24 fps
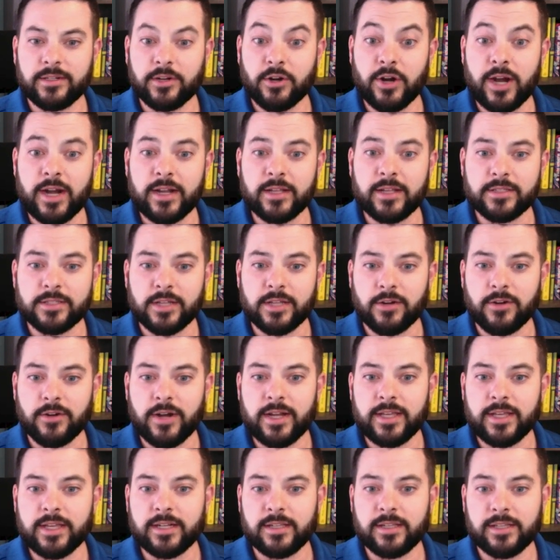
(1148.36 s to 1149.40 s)
credits
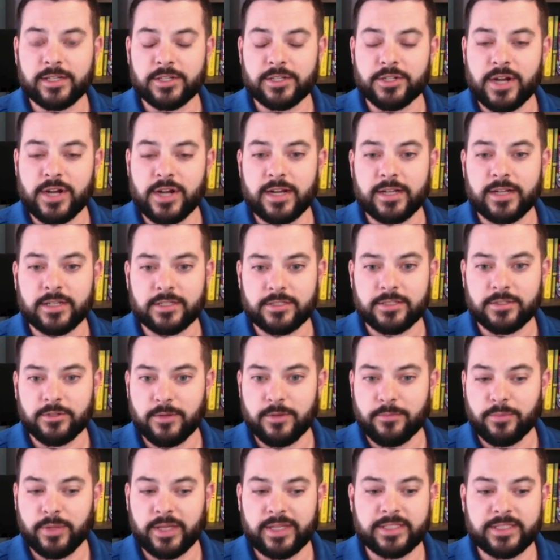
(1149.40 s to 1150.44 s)
already in electronics, so it
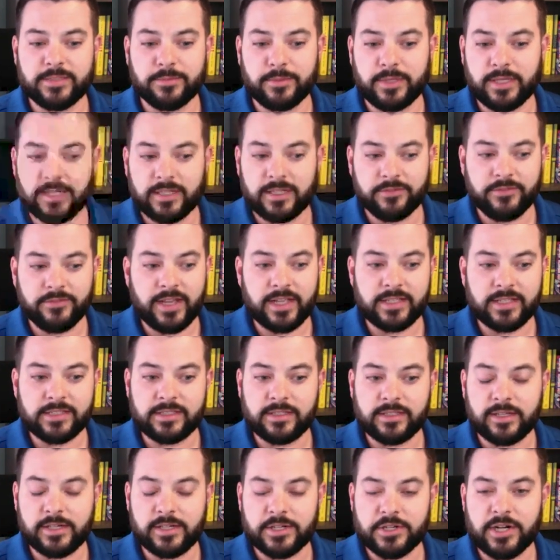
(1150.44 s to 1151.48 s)
placed me in advanced
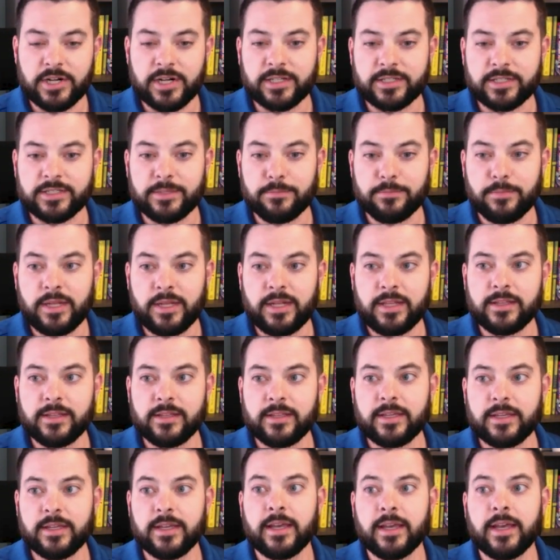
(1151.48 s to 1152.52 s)
electronics
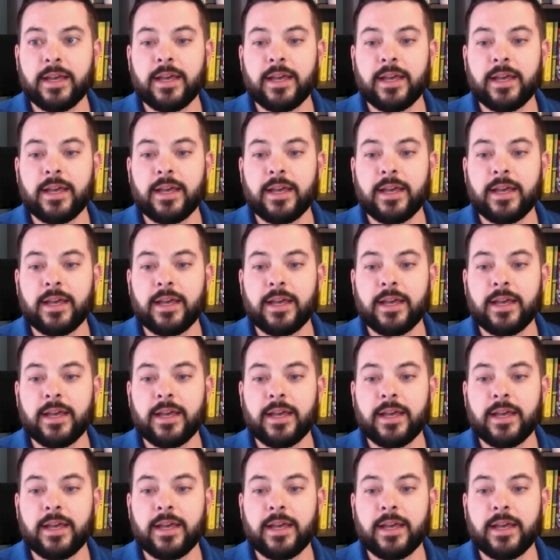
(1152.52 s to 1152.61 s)
immediately.